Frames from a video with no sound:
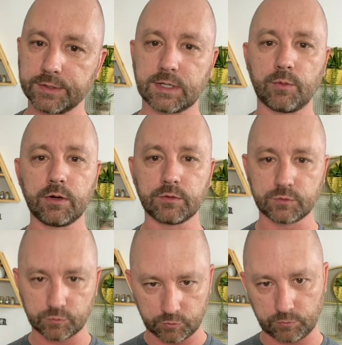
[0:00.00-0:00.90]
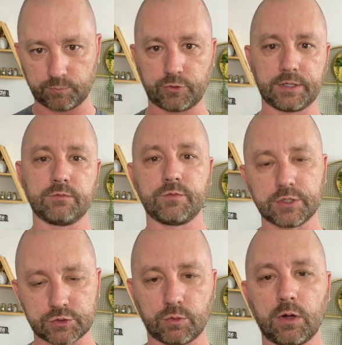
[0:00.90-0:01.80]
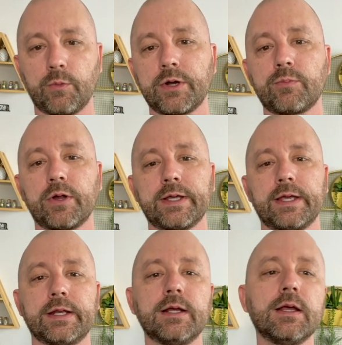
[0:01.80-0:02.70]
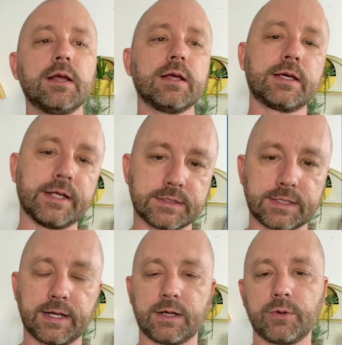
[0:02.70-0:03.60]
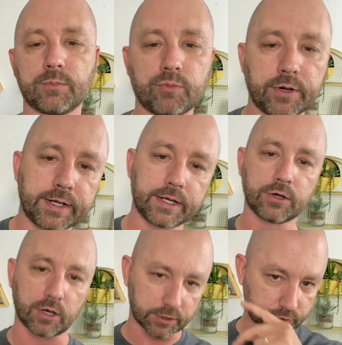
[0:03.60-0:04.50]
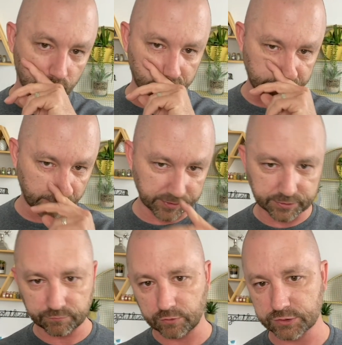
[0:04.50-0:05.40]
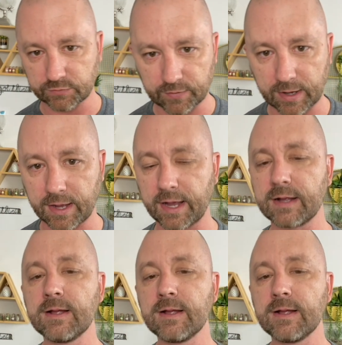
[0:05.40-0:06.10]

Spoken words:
I want to bring in visual. I want to bring in kinesthetic. I want to bring in auditory. I want to diversify